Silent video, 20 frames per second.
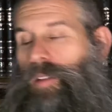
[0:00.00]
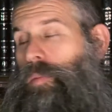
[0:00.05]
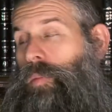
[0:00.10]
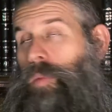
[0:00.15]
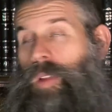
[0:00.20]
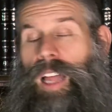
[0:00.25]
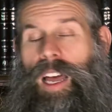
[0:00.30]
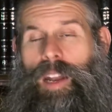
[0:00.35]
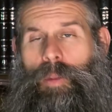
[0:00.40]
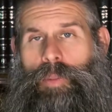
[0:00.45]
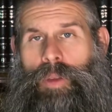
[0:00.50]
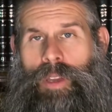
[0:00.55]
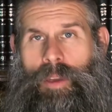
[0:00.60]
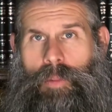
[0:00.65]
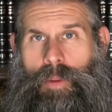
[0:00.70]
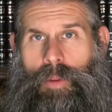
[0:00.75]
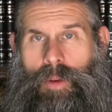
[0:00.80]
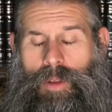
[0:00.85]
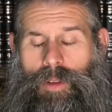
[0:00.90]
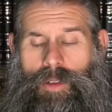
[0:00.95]
A lot of
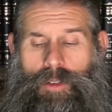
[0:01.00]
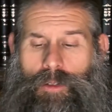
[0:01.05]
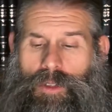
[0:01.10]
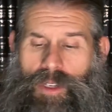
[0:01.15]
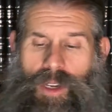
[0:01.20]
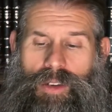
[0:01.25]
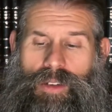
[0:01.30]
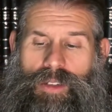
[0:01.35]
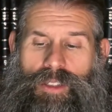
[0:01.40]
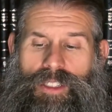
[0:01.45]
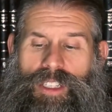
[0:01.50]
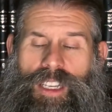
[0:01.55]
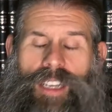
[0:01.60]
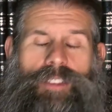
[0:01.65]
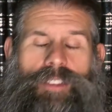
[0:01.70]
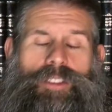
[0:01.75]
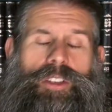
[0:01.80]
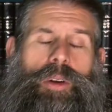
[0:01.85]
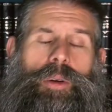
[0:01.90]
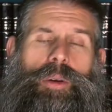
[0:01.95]
people who don't
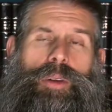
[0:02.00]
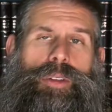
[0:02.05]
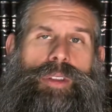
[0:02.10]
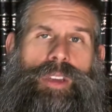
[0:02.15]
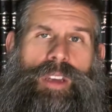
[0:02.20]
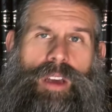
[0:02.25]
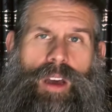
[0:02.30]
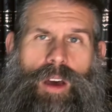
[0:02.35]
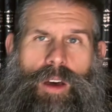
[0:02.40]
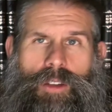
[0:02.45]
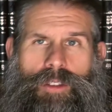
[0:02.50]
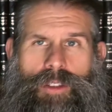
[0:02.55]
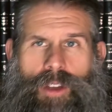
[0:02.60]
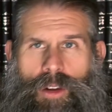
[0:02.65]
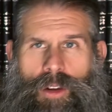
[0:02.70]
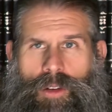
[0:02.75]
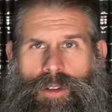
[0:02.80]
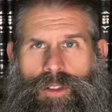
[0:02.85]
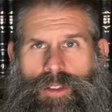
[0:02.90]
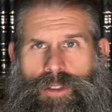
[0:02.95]
understand Torah think, oh,
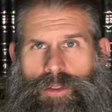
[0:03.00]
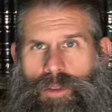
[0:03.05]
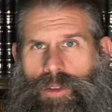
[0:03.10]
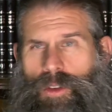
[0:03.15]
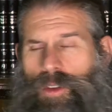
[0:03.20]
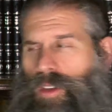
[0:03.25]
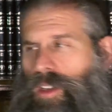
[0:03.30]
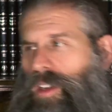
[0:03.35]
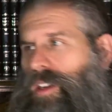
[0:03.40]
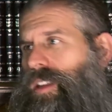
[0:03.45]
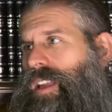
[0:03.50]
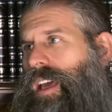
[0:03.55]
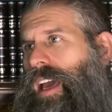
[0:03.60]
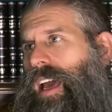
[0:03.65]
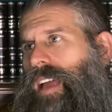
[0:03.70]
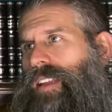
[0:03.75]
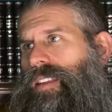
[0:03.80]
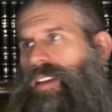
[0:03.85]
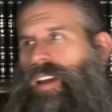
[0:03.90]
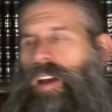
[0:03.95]
Torah is cruel. Look, they
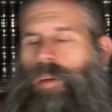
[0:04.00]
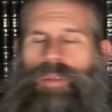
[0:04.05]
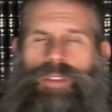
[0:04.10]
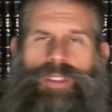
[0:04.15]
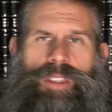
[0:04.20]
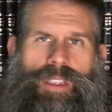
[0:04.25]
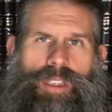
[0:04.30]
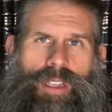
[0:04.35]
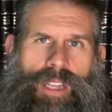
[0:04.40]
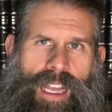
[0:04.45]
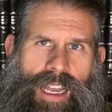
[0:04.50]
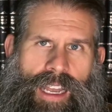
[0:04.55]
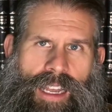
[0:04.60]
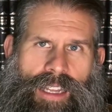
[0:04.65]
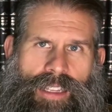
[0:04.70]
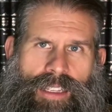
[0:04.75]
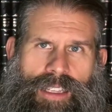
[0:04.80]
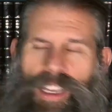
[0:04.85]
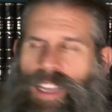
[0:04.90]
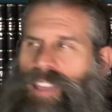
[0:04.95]
had to come into the
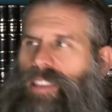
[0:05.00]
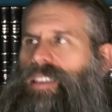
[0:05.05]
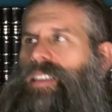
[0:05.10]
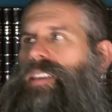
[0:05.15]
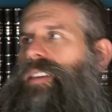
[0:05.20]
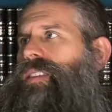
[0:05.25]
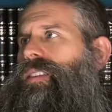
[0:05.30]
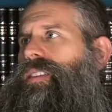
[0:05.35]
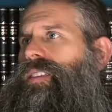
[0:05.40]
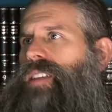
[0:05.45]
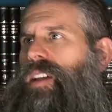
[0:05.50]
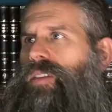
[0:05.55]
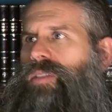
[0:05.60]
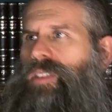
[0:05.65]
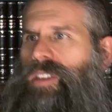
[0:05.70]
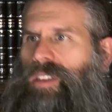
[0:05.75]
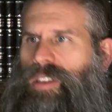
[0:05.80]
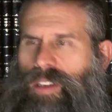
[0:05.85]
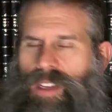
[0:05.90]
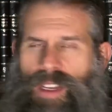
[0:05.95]
land and they had to kill the
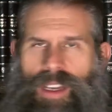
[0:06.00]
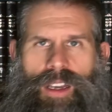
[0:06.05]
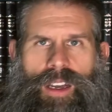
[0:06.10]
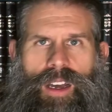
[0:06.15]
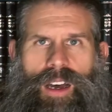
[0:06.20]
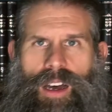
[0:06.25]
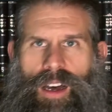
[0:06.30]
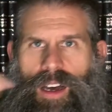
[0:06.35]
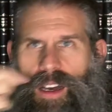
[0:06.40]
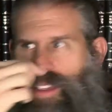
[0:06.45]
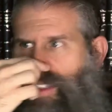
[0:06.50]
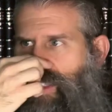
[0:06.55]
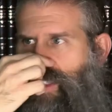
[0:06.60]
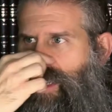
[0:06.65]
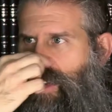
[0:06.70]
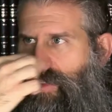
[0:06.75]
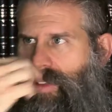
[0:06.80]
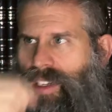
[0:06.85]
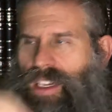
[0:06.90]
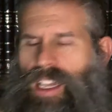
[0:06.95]
seven
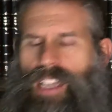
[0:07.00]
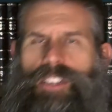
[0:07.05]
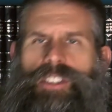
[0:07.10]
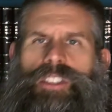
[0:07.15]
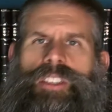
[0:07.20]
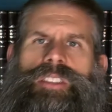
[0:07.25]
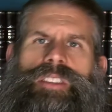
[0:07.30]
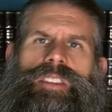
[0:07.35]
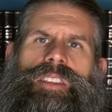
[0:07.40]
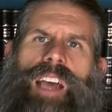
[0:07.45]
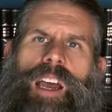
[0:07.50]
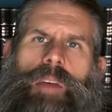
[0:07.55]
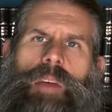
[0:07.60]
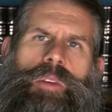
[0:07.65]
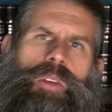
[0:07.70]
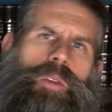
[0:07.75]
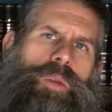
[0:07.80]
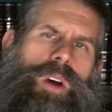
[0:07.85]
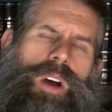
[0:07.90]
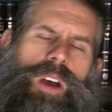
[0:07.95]
nations and have it.
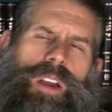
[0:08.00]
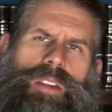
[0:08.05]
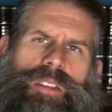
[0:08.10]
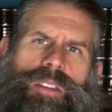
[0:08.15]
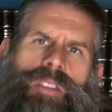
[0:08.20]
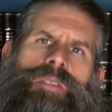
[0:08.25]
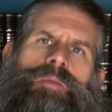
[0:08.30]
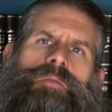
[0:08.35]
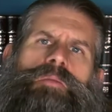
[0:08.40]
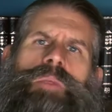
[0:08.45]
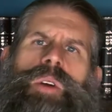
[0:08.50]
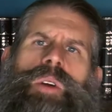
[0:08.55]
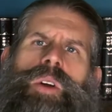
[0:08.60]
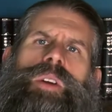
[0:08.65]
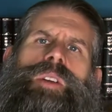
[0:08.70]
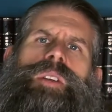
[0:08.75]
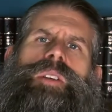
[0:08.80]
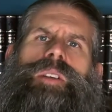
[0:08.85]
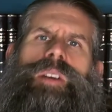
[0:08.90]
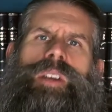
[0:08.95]
What is this
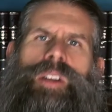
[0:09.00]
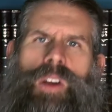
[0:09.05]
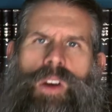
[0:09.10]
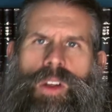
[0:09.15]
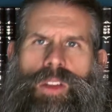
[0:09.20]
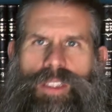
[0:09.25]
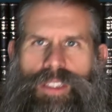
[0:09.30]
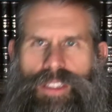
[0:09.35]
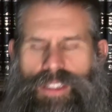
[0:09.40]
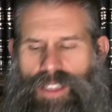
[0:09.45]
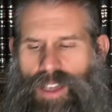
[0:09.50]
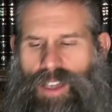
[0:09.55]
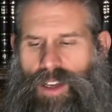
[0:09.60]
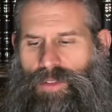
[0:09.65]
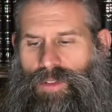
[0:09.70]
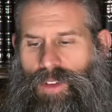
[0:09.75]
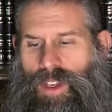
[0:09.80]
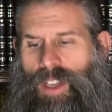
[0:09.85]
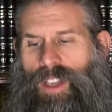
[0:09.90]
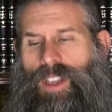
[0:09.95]
murder and all this stuff?